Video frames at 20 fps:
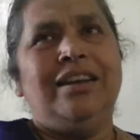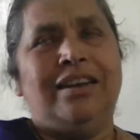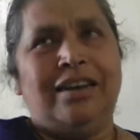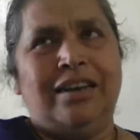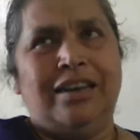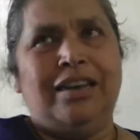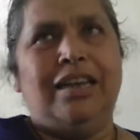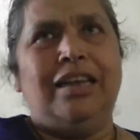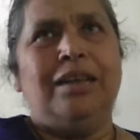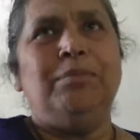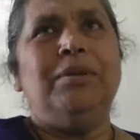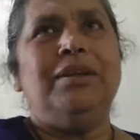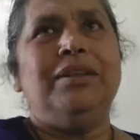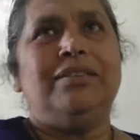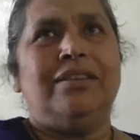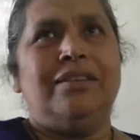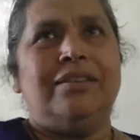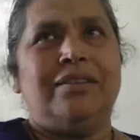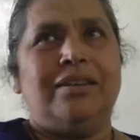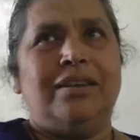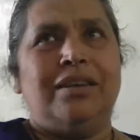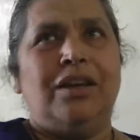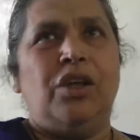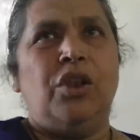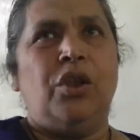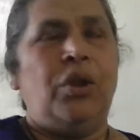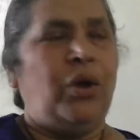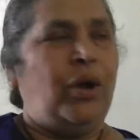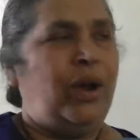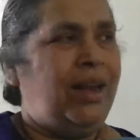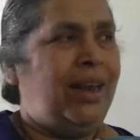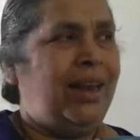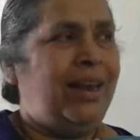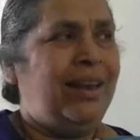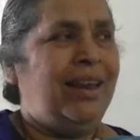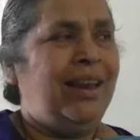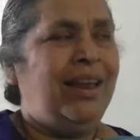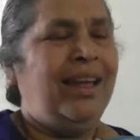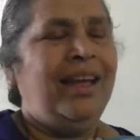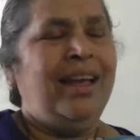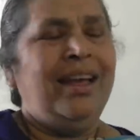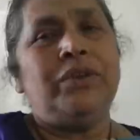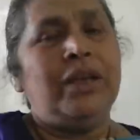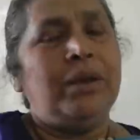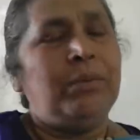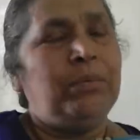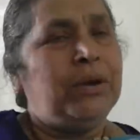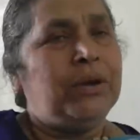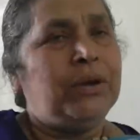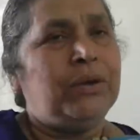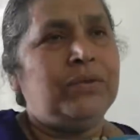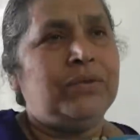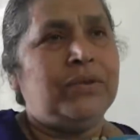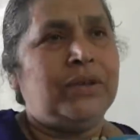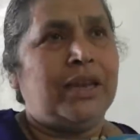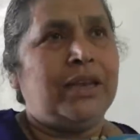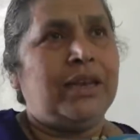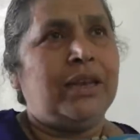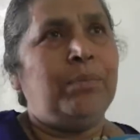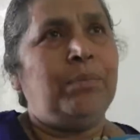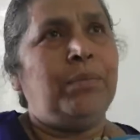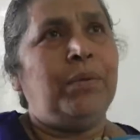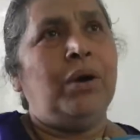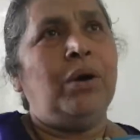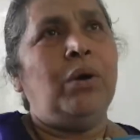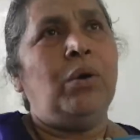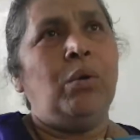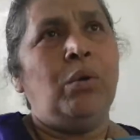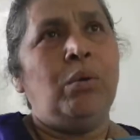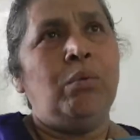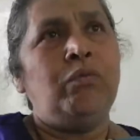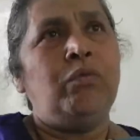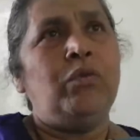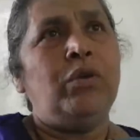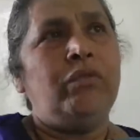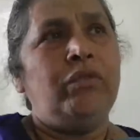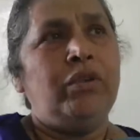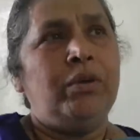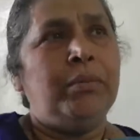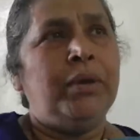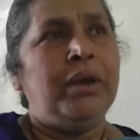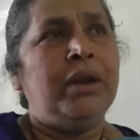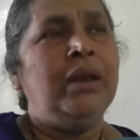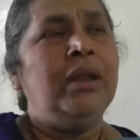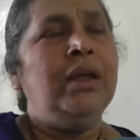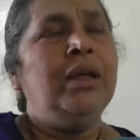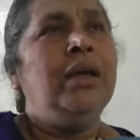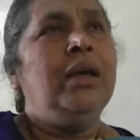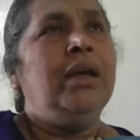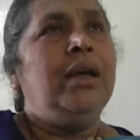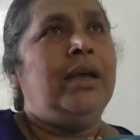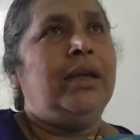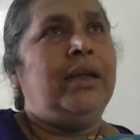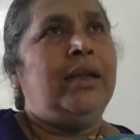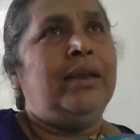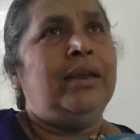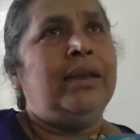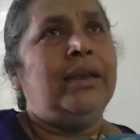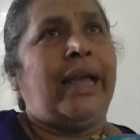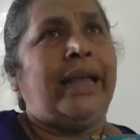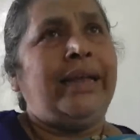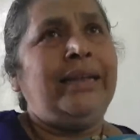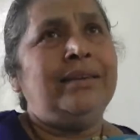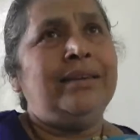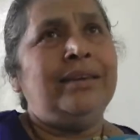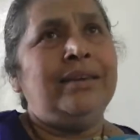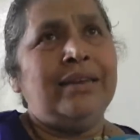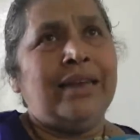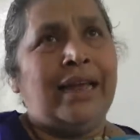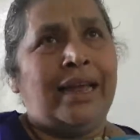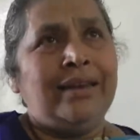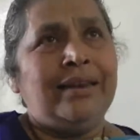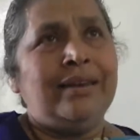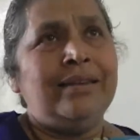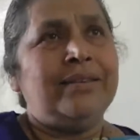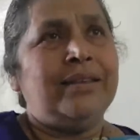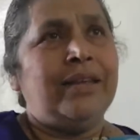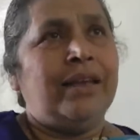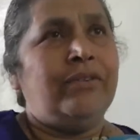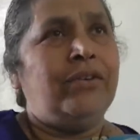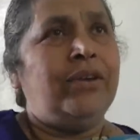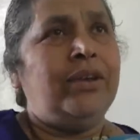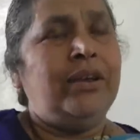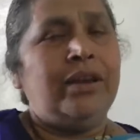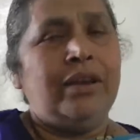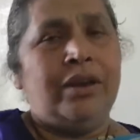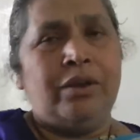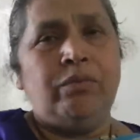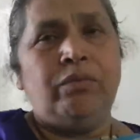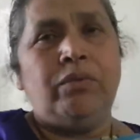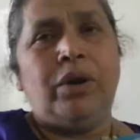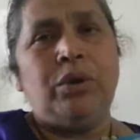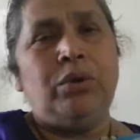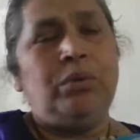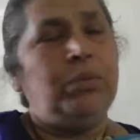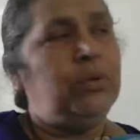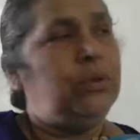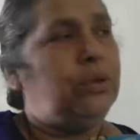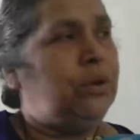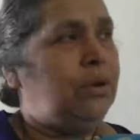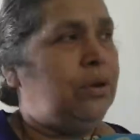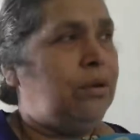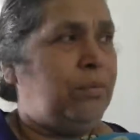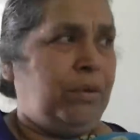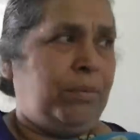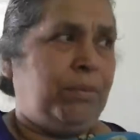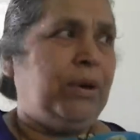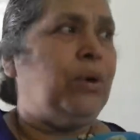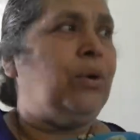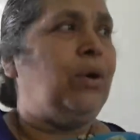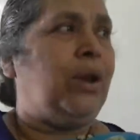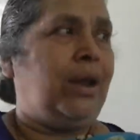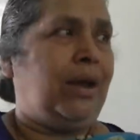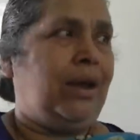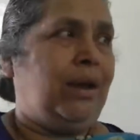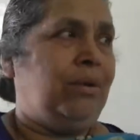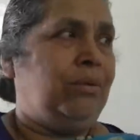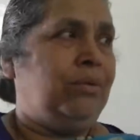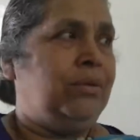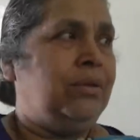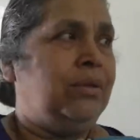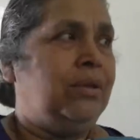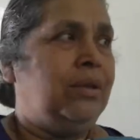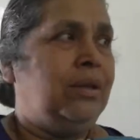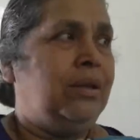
Her name is Sister Noilin. was able to set up a home for women in 1997 in Vadubudruk, Bhima Koregaon.